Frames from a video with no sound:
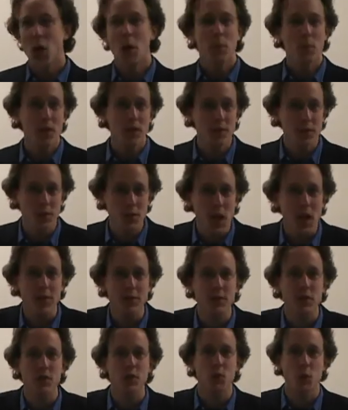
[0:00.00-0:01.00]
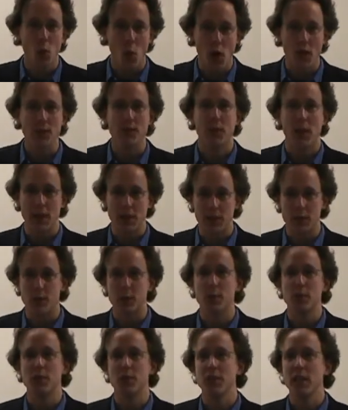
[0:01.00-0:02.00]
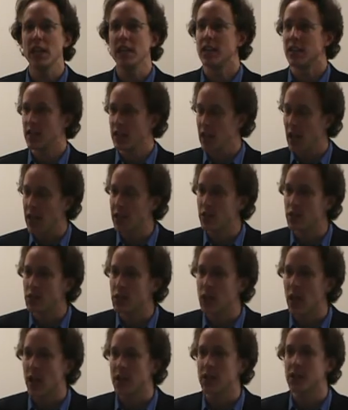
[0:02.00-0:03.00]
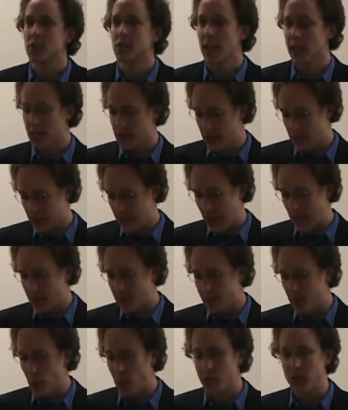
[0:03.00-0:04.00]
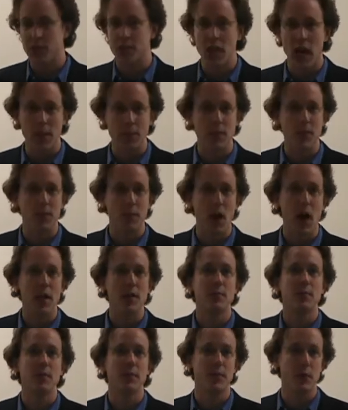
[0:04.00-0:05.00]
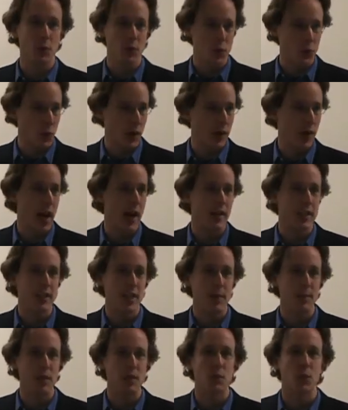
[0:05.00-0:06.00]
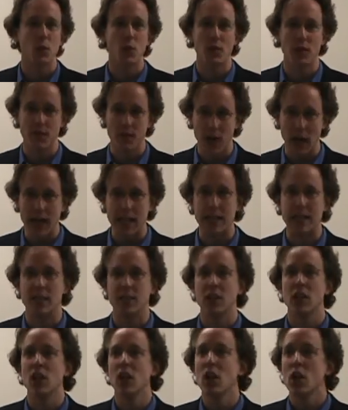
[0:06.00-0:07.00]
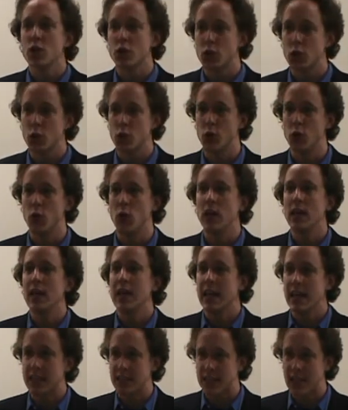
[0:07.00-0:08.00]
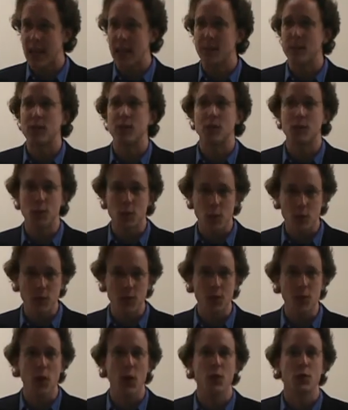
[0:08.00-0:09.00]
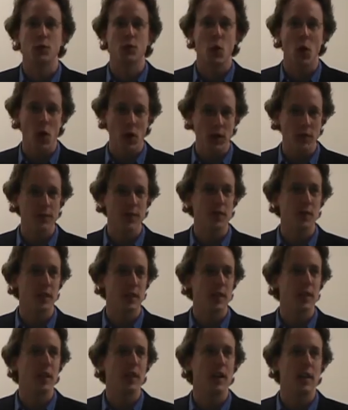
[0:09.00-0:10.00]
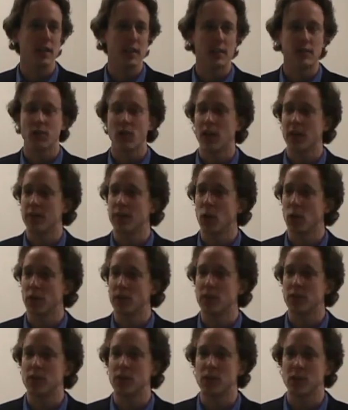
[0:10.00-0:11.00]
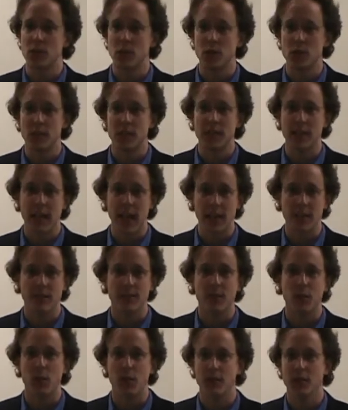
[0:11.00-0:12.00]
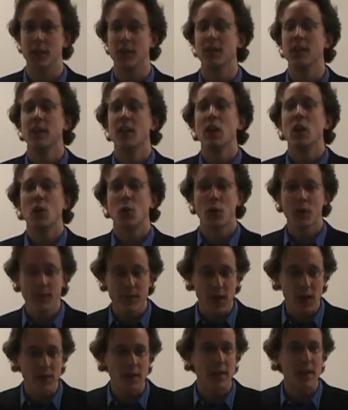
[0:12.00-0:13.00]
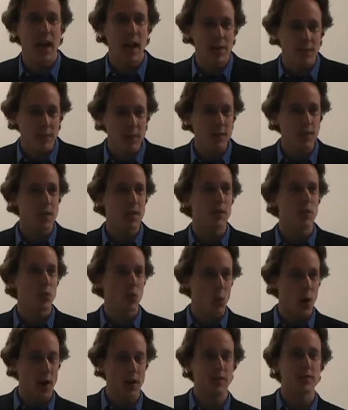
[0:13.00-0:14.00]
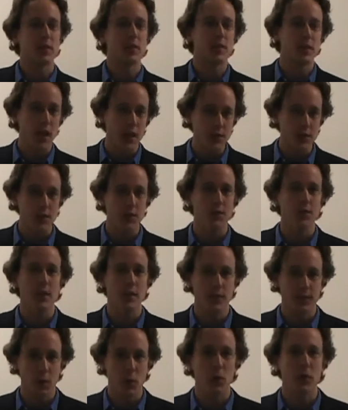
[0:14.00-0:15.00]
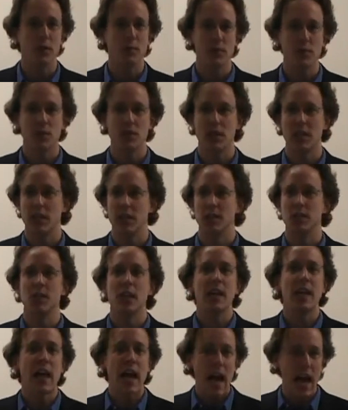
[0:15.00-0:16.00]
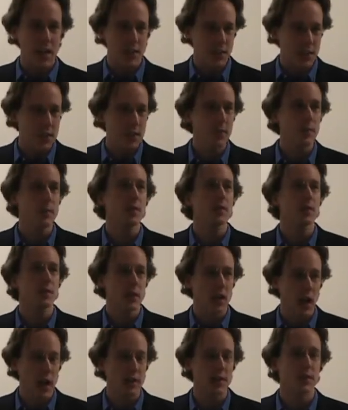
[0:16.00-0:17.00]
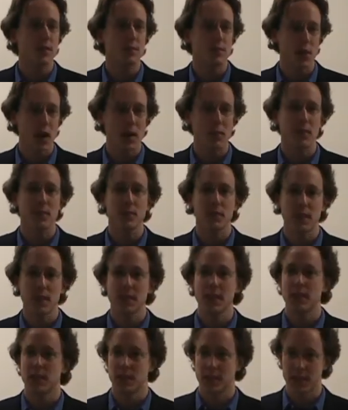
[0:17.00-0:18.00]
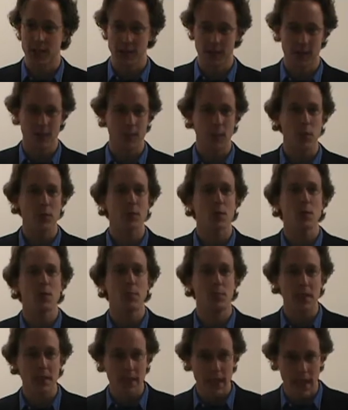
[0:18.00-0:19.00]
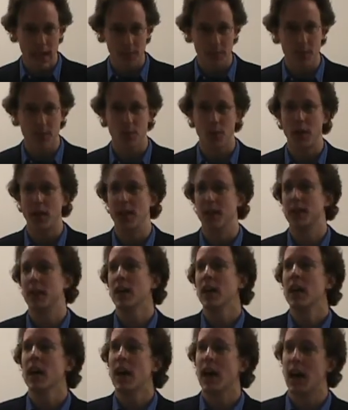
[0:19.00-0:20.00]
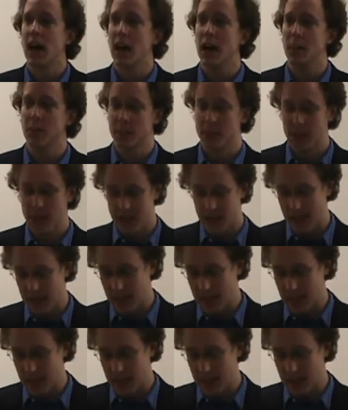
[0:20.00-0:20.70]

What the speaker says: But it's not just one vendor's machine. In later studies like the California top-to-bottom review, where academics were invited to examine the source code to all of the electronic voting machines used in California, we found that every single one of the touchscreen voting machines had similar kinds of problems to this, that the votes could be tampered with, that the